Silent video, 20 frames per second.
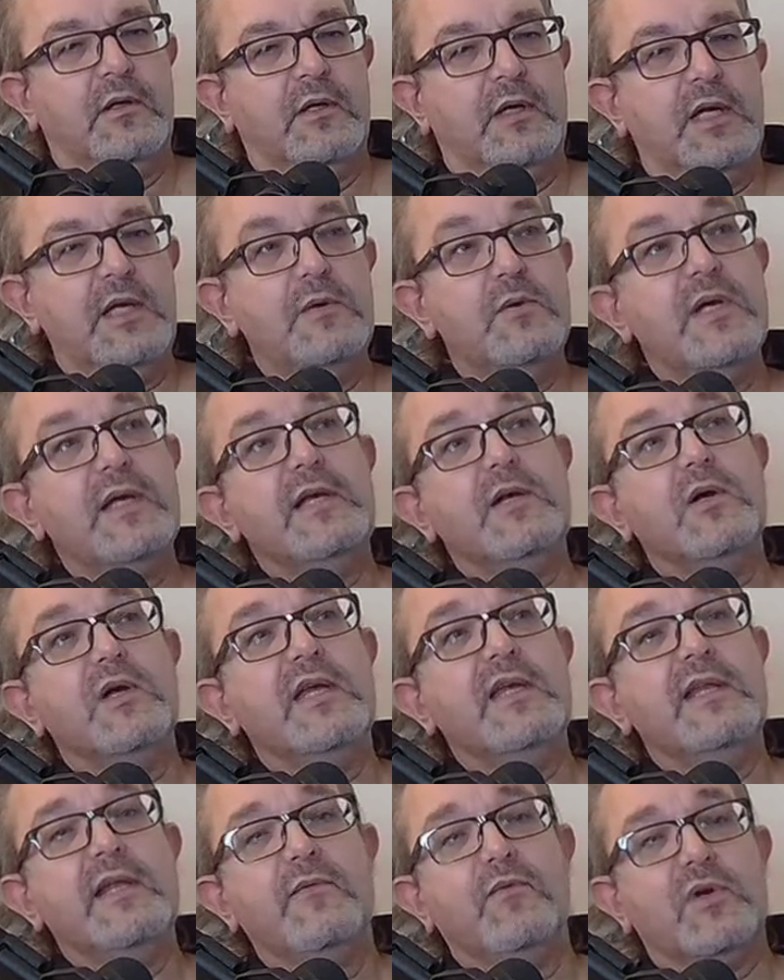
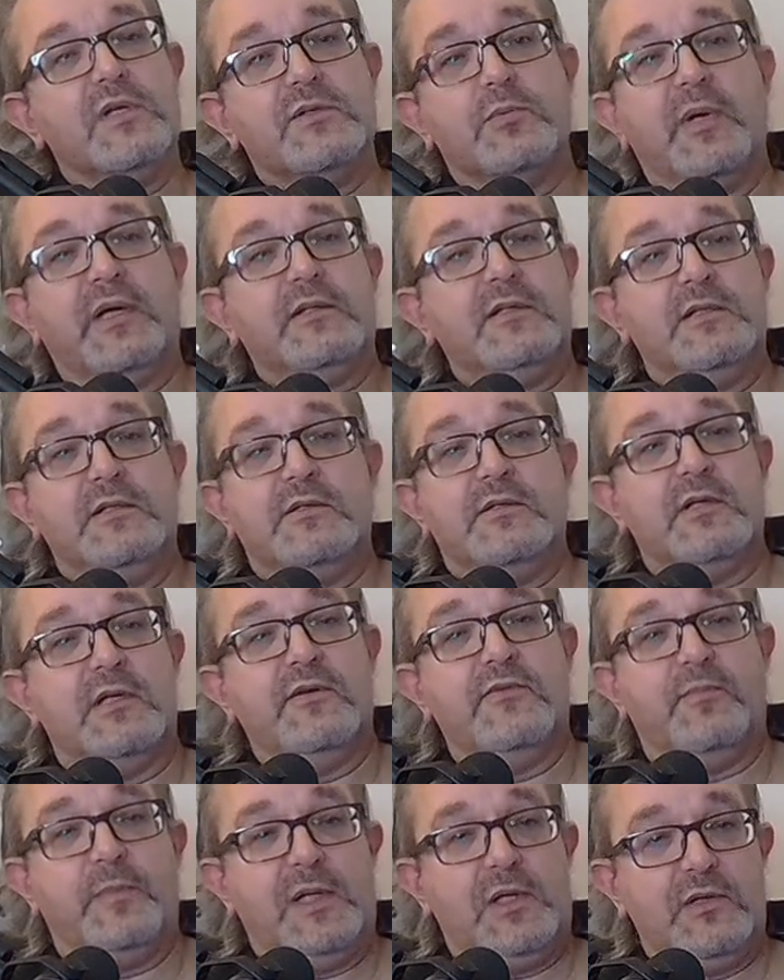He never expected to
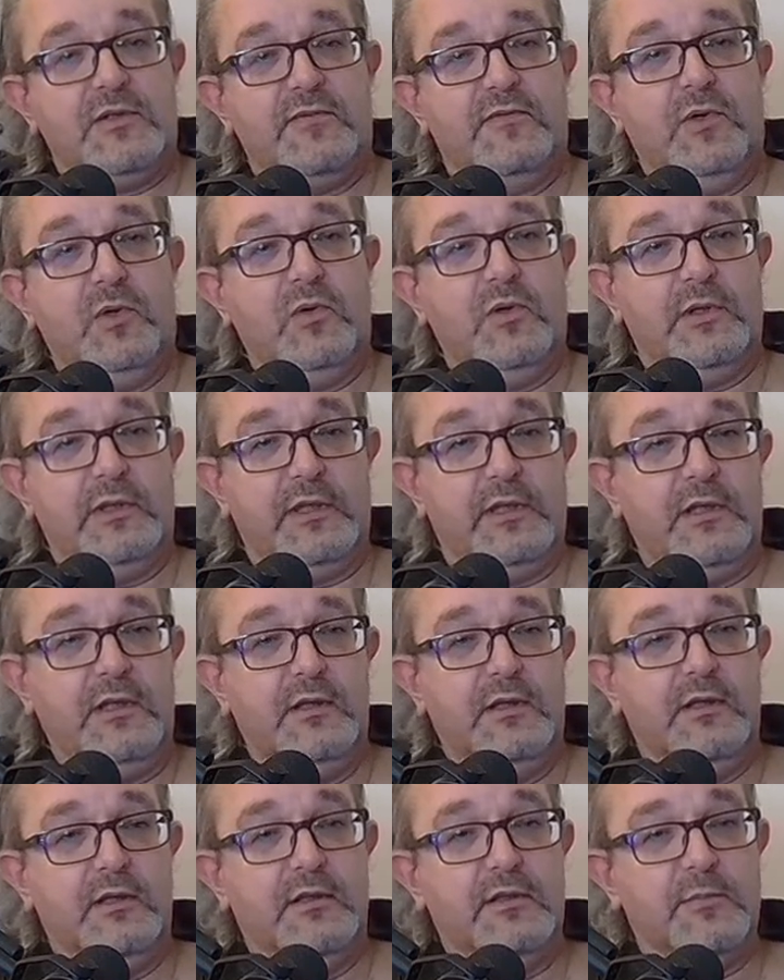live past 40,
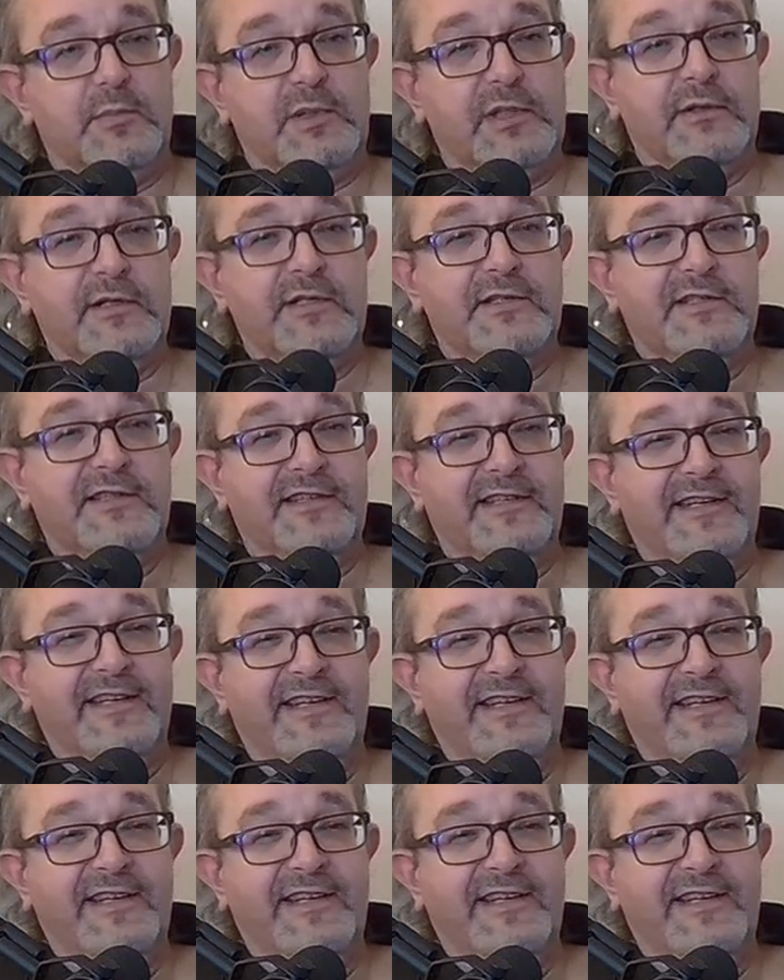to be honest.